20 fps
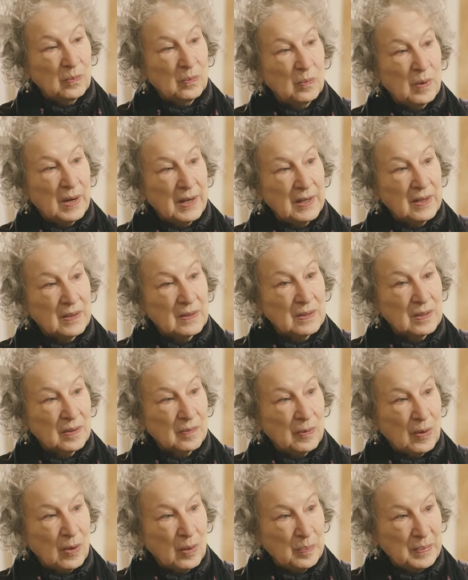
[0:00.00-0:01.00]
writers
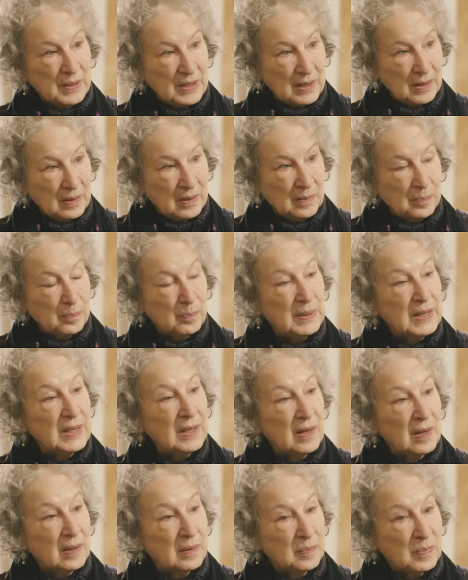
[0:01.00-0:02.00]
have all
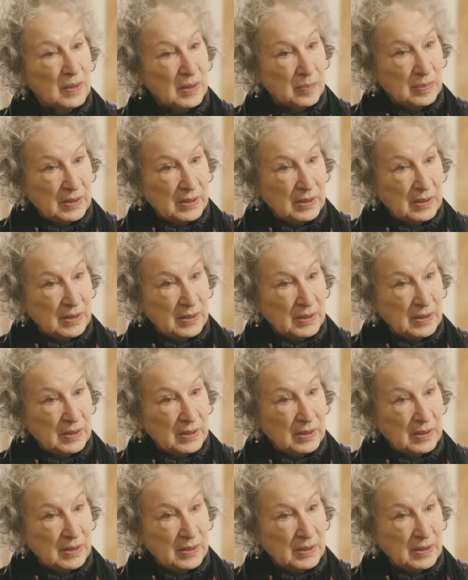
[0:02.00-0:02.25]
begun by